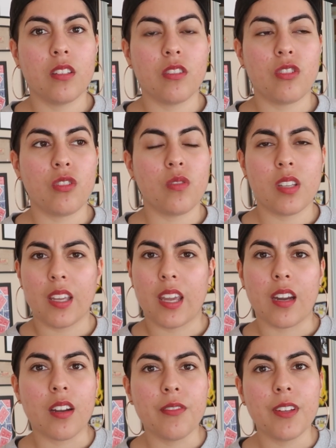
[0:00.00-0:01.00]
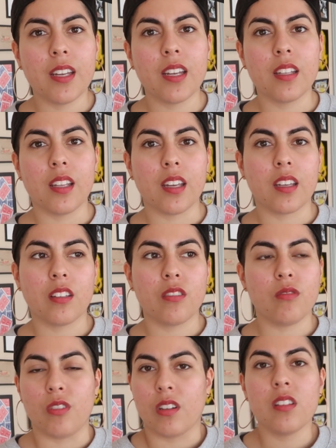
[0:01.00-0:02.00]
Do you take care of it? Like
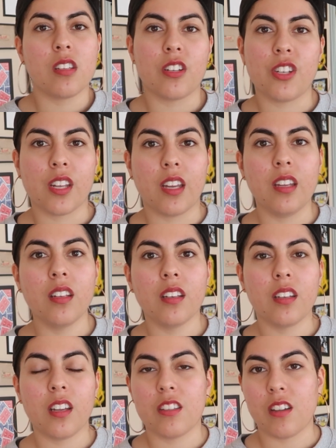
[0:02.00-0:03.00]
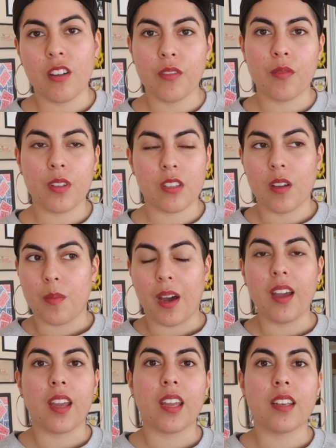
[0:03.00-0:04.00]
you're not touching it. It's all, it's all
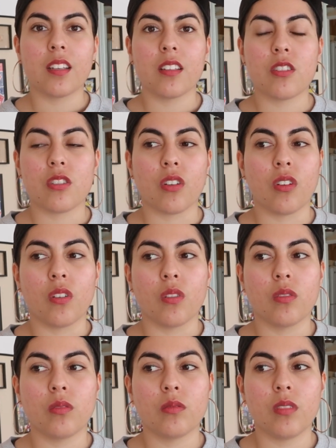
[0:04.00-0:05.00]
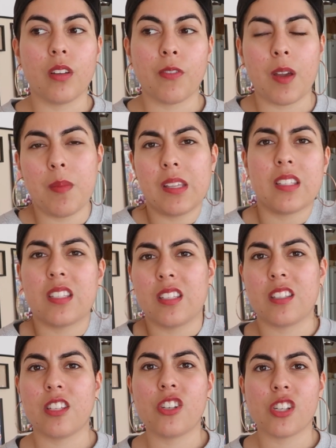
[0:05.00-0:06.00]
mine. So if I make this
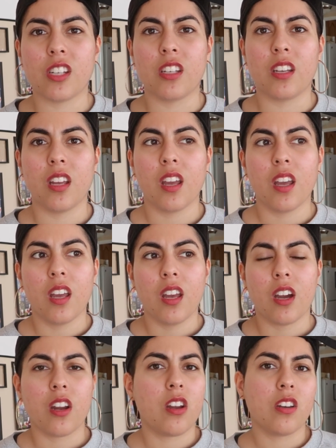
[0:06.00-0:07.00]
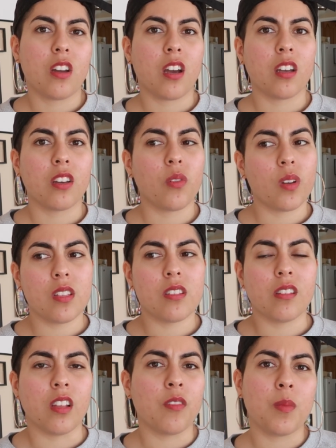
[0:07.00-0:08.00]
decision, are you not going
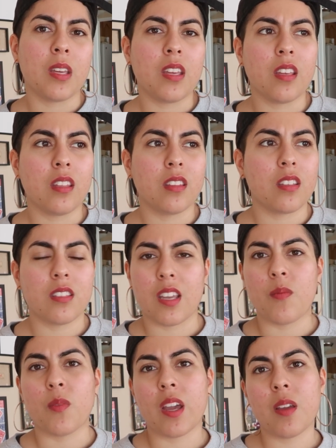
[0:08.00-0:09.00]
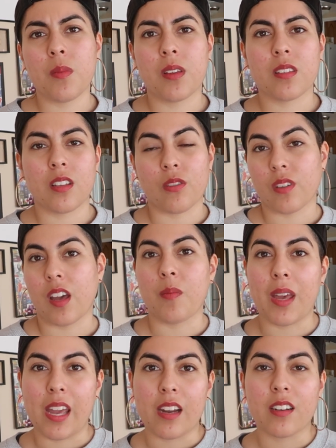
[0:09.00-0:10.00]
to love me the same way because I don't have
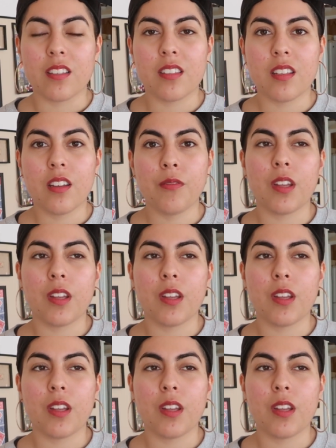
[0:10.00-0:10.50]
my hair and stuff?